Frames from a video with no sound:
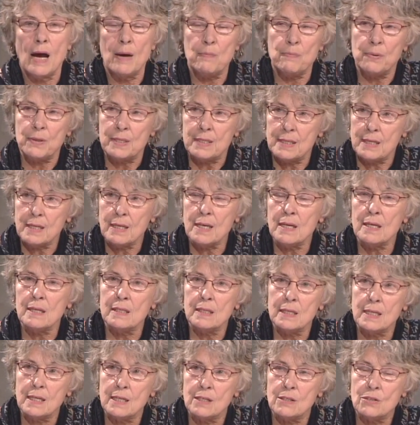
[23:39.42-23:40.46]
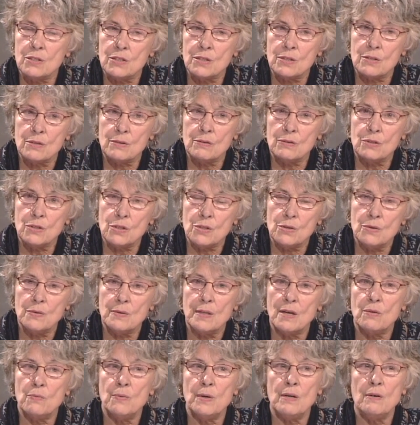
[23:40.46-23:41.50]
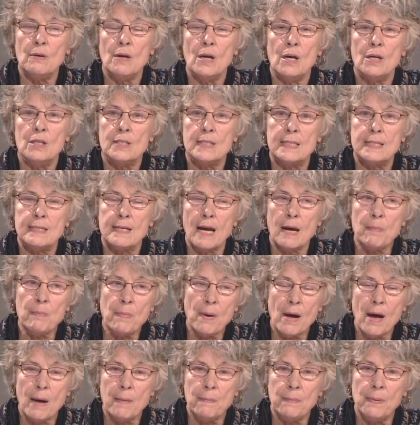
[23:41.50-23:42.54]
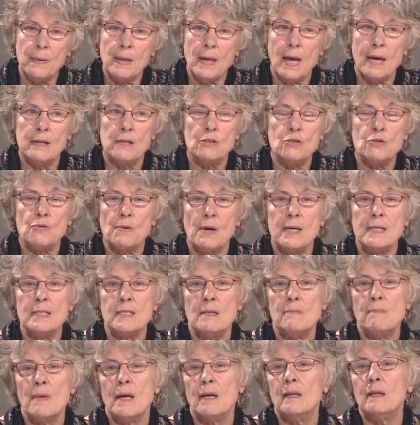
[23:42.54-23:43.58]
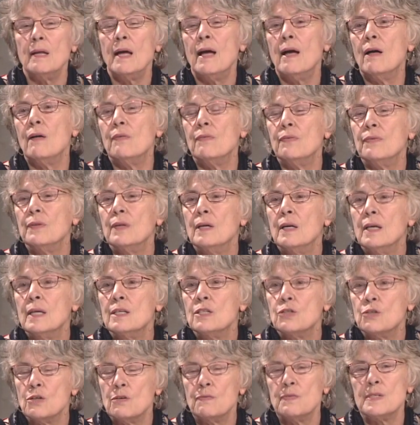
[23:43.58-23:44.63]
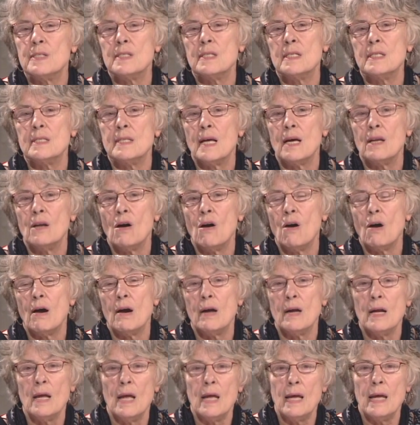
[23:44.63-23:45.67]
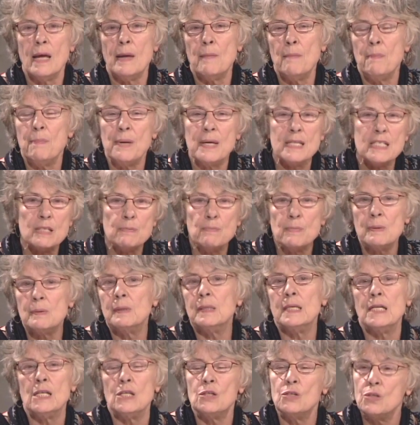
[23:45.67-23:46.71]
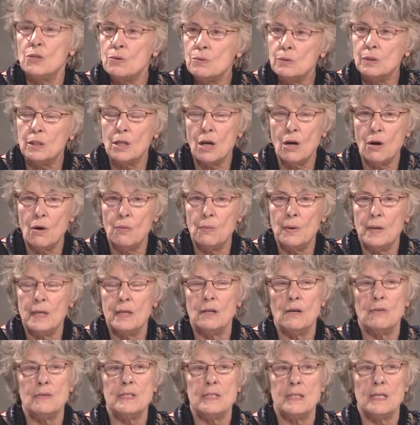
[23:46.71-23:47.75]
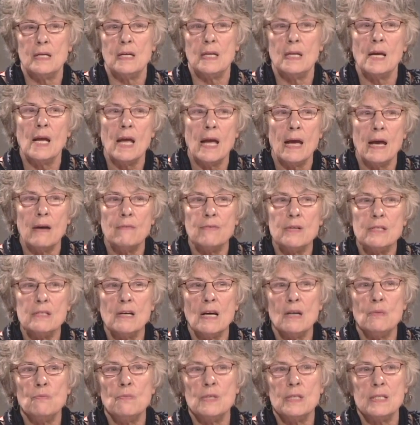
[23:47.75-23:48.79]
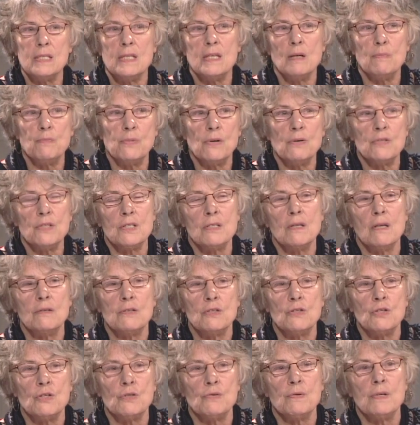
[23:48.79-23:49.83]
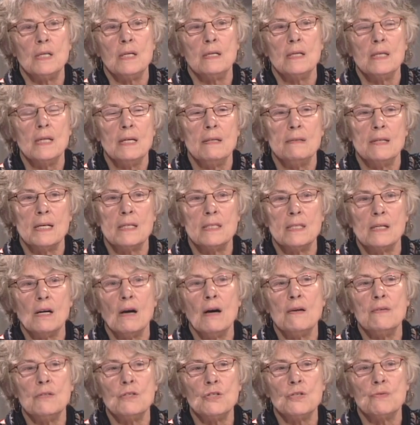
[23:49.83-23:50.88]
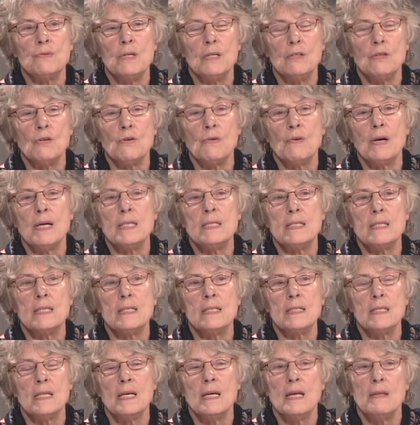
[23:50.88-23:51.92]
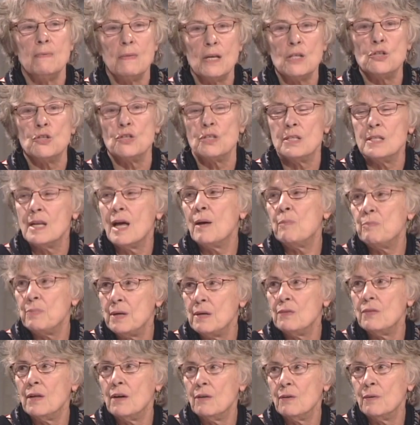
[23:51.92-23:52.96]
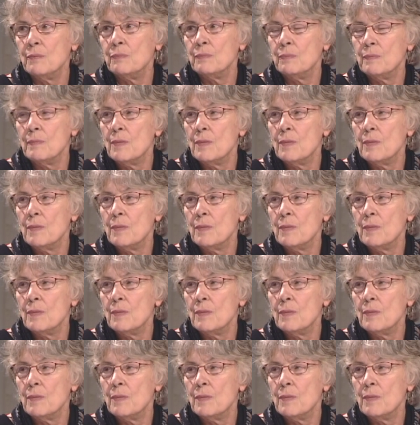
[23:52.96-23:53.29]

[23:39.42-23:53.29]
I'm particularly concerned too that we step up and address the mental health services that are abysmally too low in our city. Every time we see a person on the street that's on the street in crisis, they should not be there.